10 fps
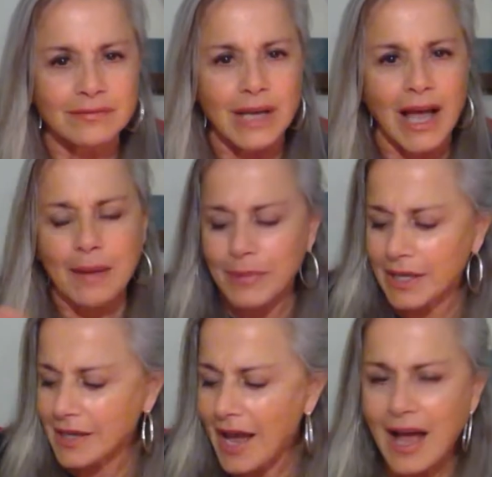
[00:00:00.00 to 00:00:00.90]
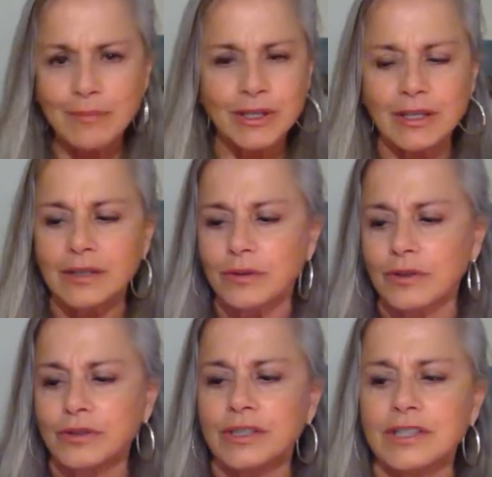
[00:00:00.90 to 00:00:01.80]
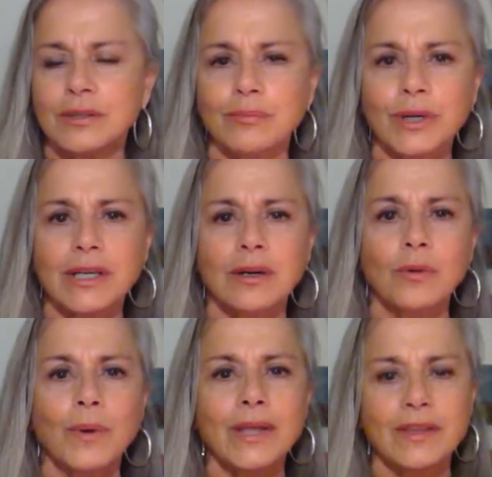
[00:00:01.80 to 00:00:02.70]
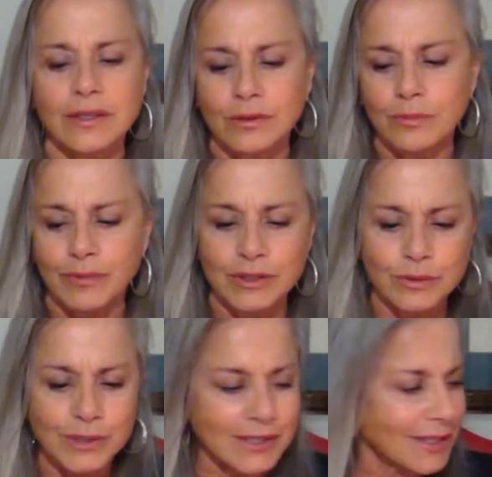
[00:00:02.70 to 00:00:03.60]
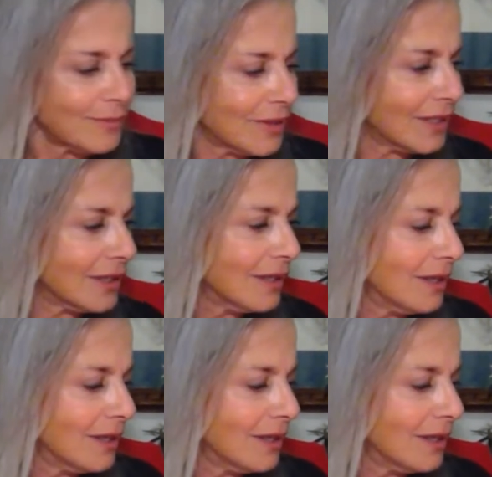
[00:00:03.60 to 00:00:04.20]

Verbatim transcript: a, bad habit or you need to break a way that you've been doing something